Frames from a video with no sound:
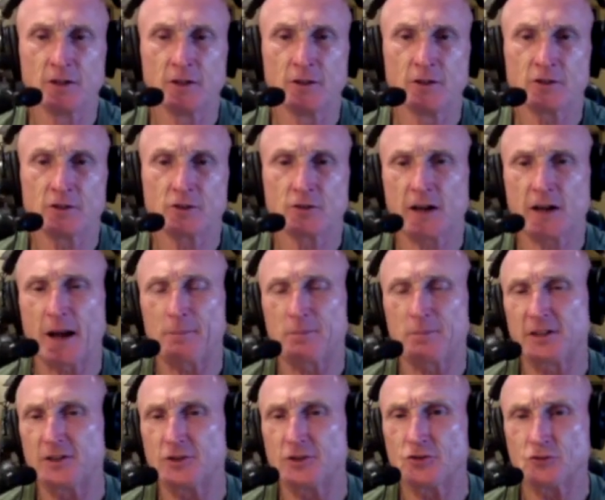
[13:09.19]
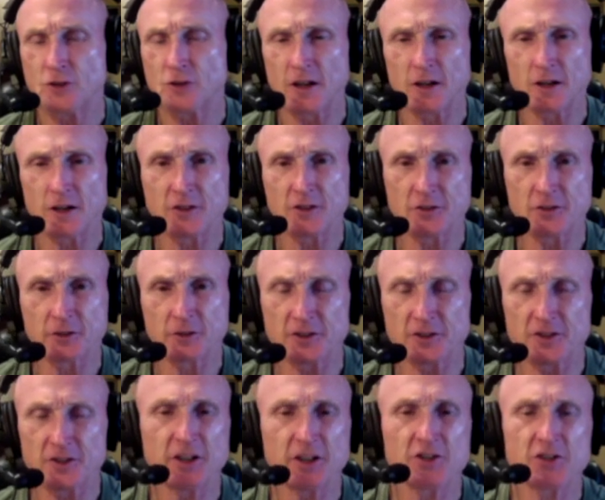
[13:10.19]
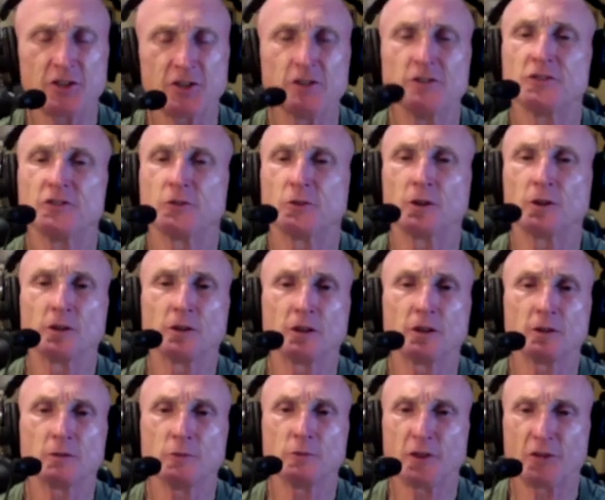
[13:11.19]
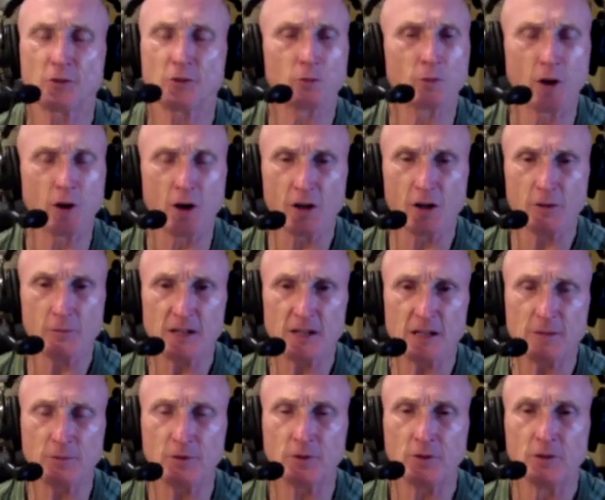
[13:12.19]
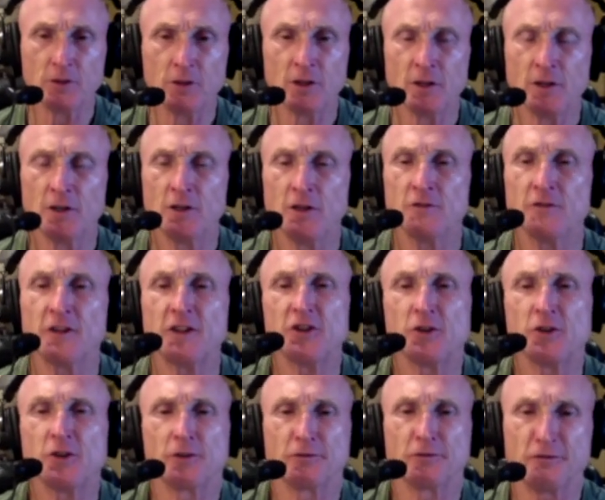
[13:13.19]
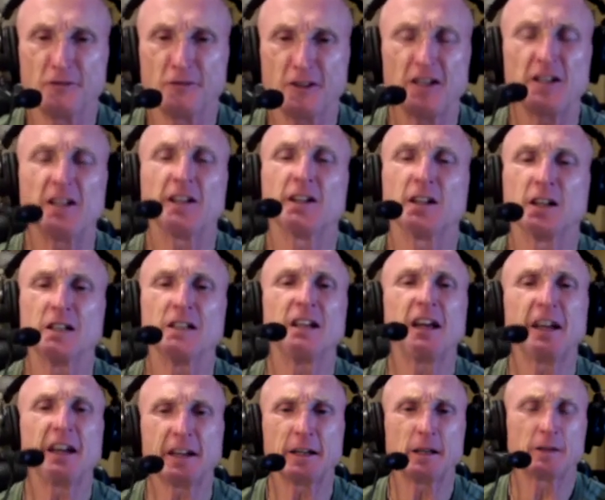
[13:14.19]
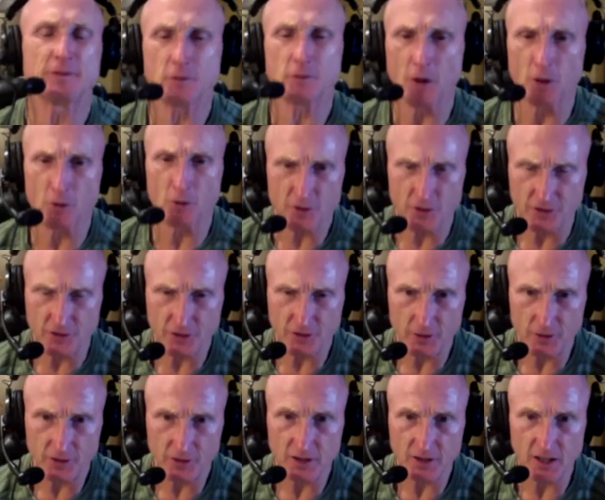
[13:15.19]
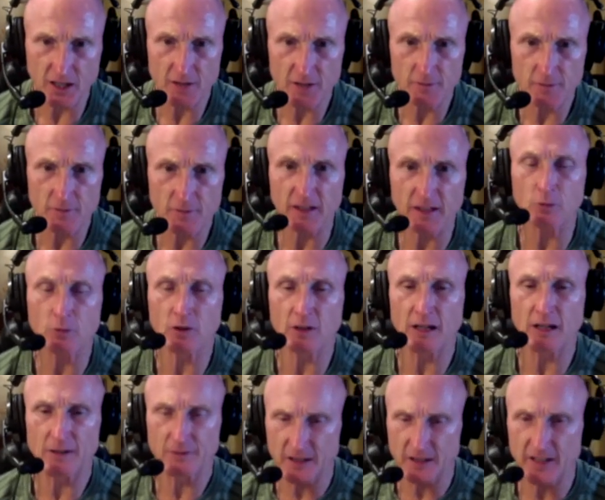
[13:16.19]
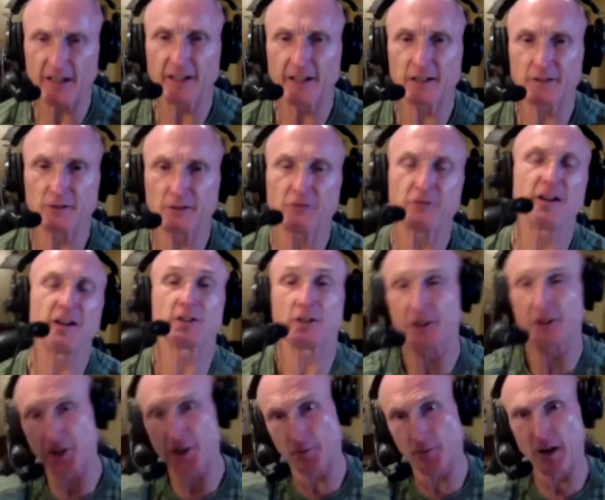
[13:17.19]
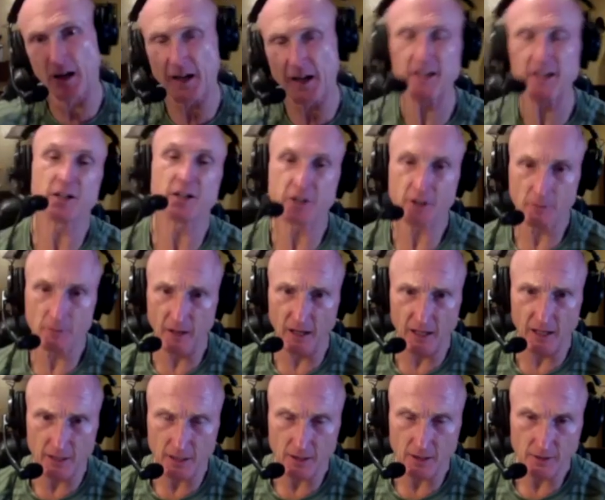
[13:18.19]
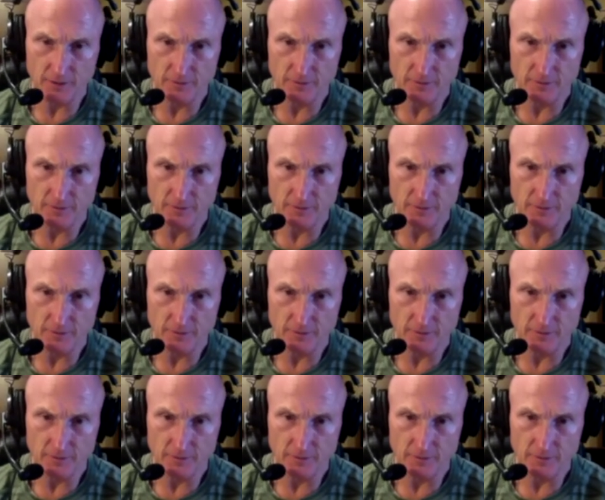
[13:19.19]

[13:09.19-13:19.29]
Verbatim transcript: trapped in drugs or addictions or with the wrong people, then you're feeding on negative emotions all the time, and it will have a negative effect on your mind and your body.